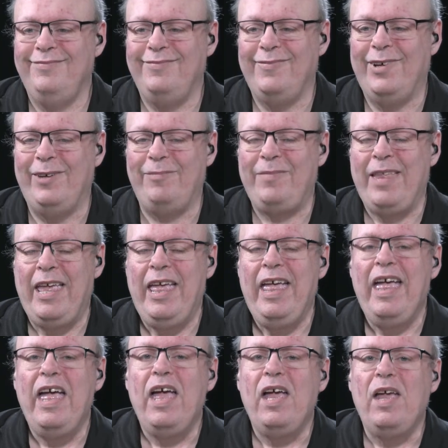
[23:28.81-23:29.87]
Right.
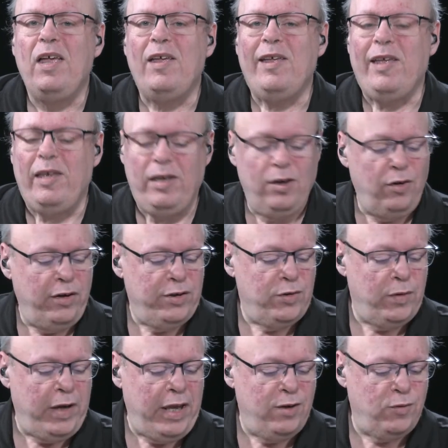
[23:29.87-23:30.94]

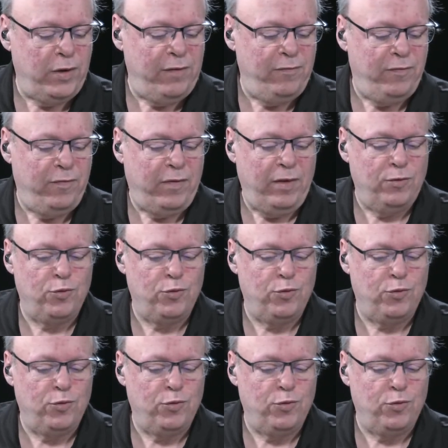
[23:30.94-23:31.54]
As we've